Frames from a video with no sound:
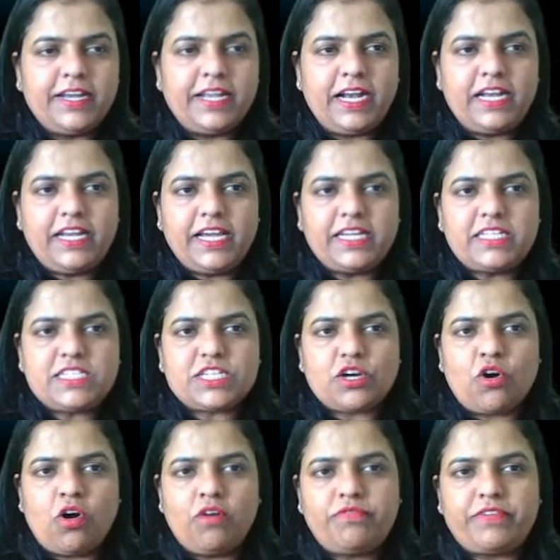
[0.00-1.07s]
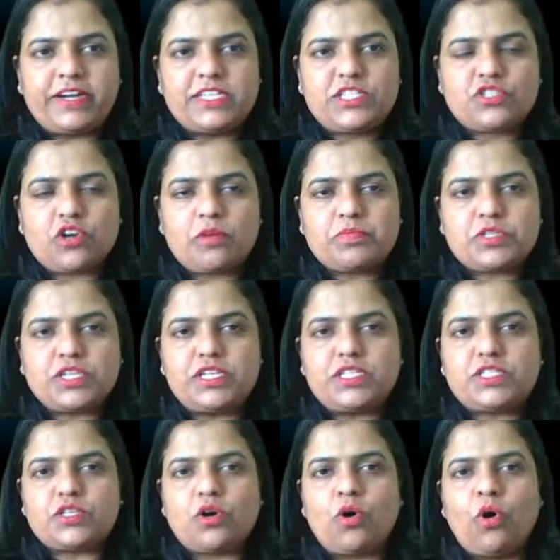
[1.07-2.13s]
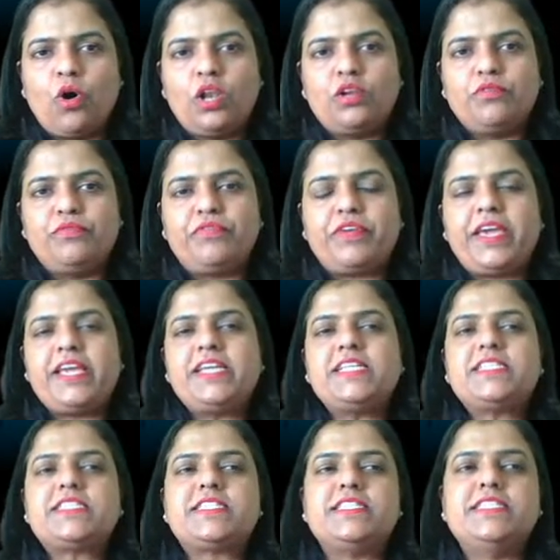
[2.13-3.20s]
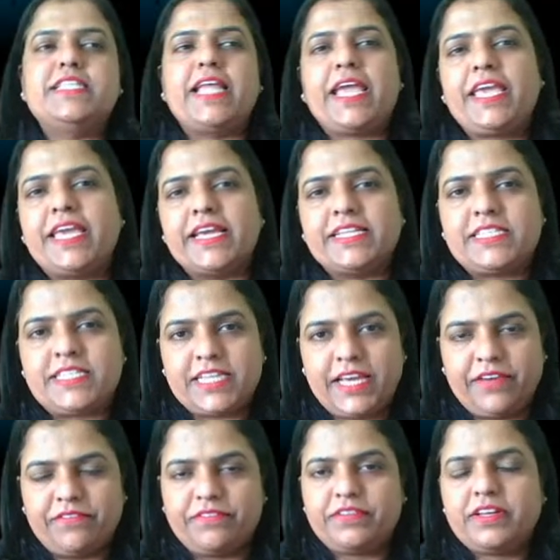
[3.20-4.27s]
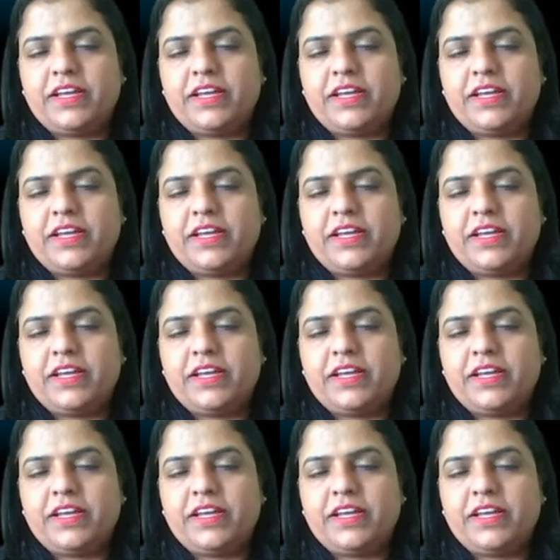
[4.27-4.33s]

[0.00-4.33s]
Delta H of adsorption is always negative.